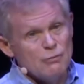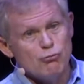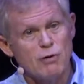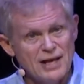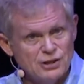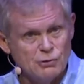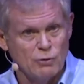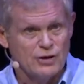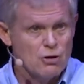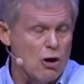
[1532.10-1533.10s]
raced
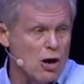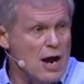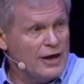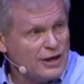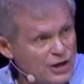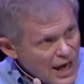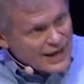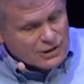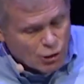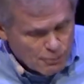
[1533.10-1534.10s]
toward the car,
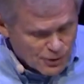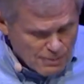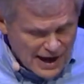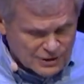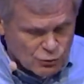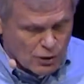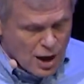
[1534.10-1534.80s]
yanked open the back door,